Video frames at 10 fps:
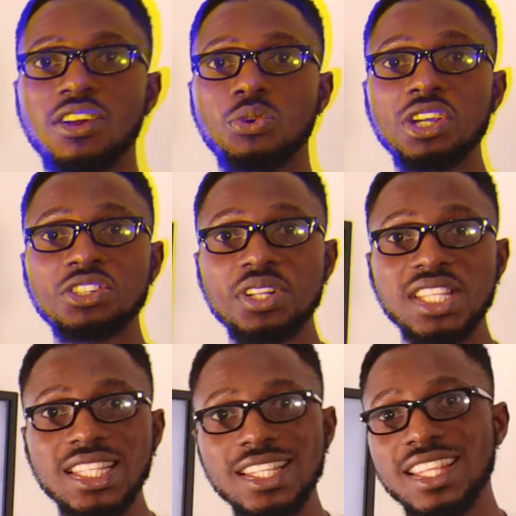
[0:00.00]
Question
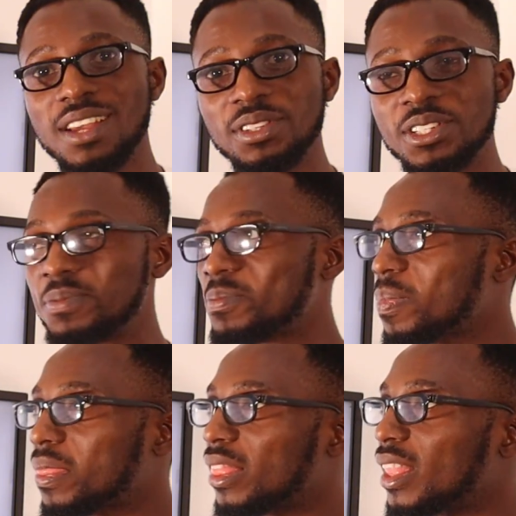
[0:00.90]
37.
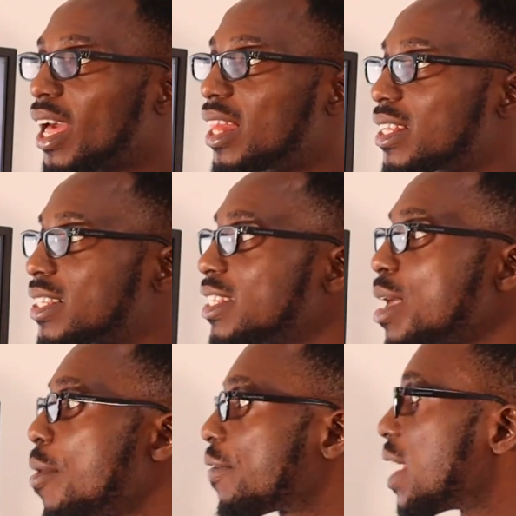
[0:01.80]
The
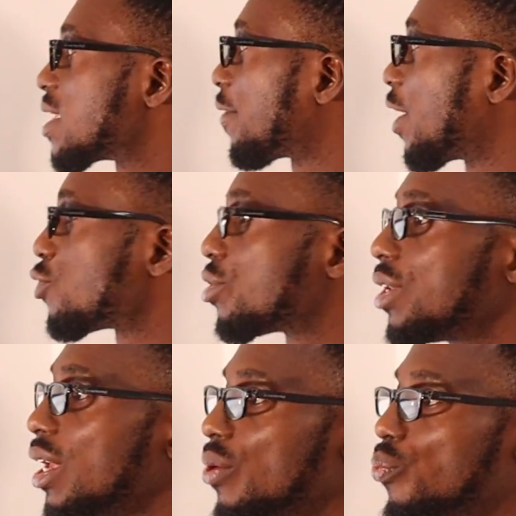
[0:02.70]
system of
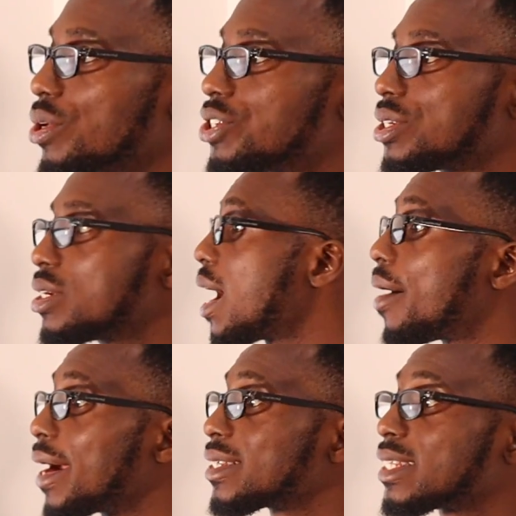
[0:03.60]
classification in which there
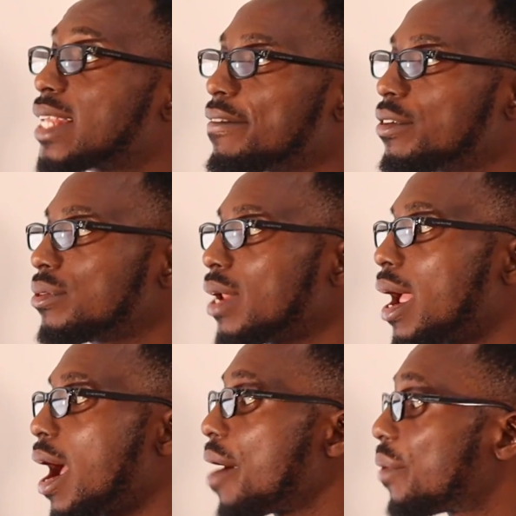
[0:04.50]
are
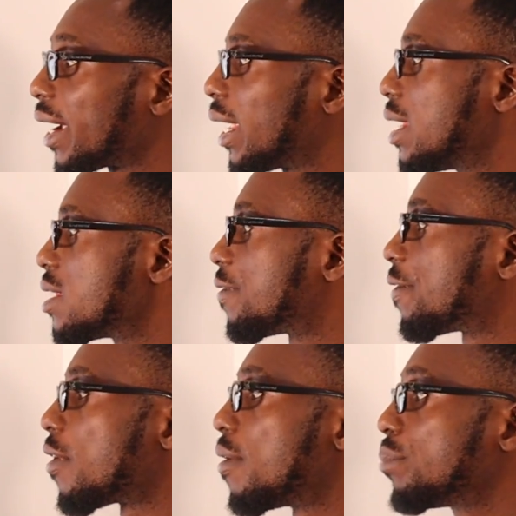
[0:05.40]
seven hierarchies
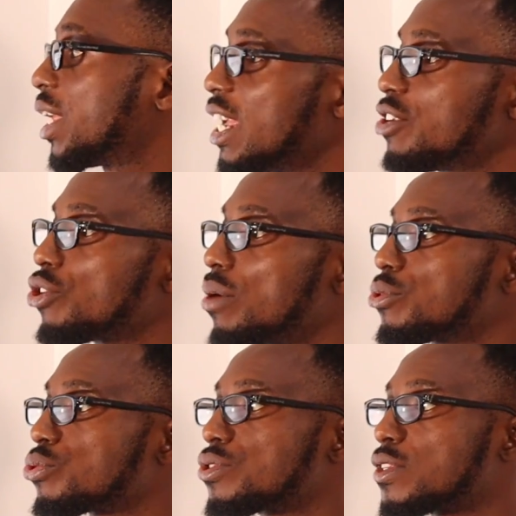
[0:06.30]
from
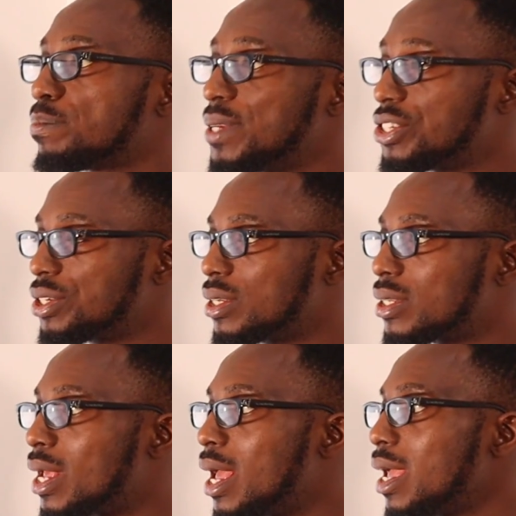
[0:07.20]
kingdom to
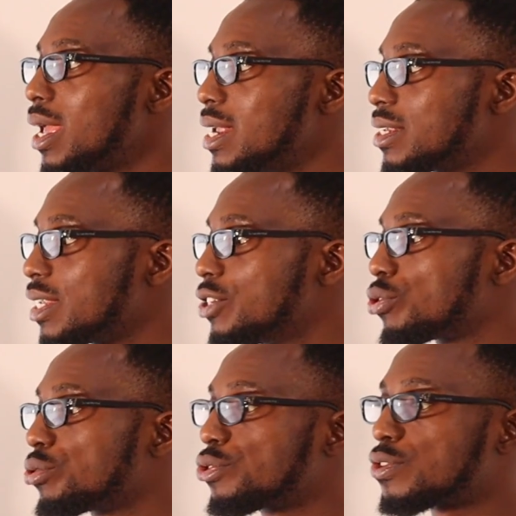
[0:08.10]
species is
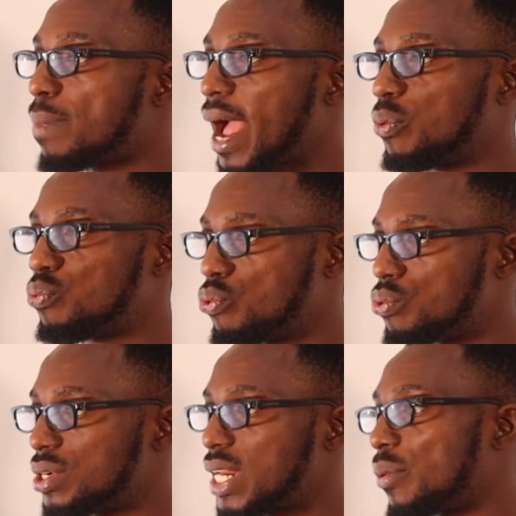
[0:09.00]
introduced by
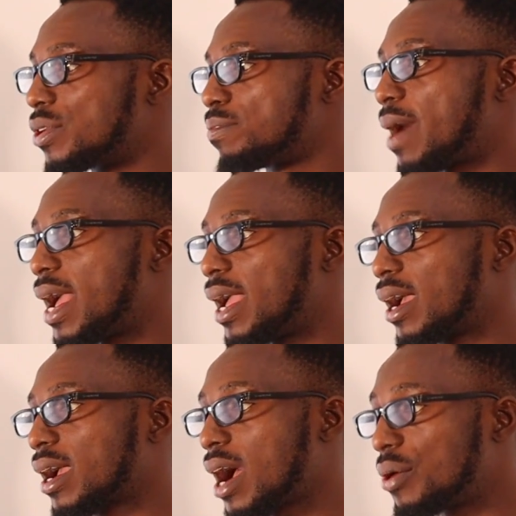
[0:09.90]
who? That was
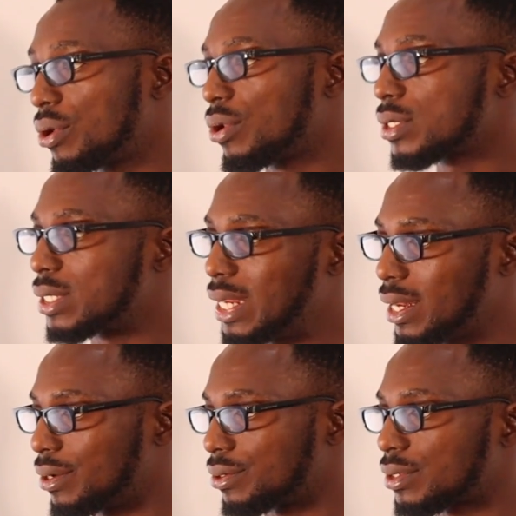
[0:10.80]
by Carolus
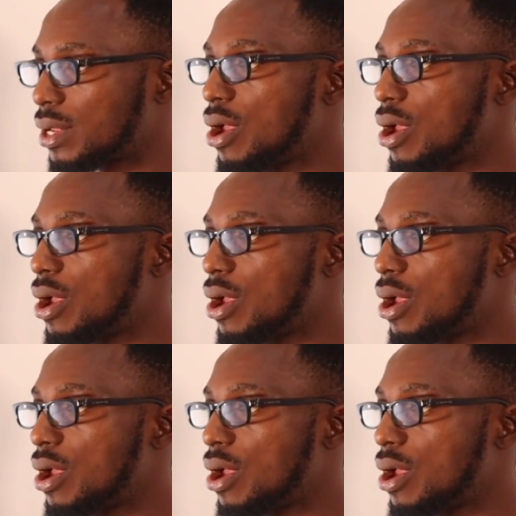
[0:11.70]
Nilius.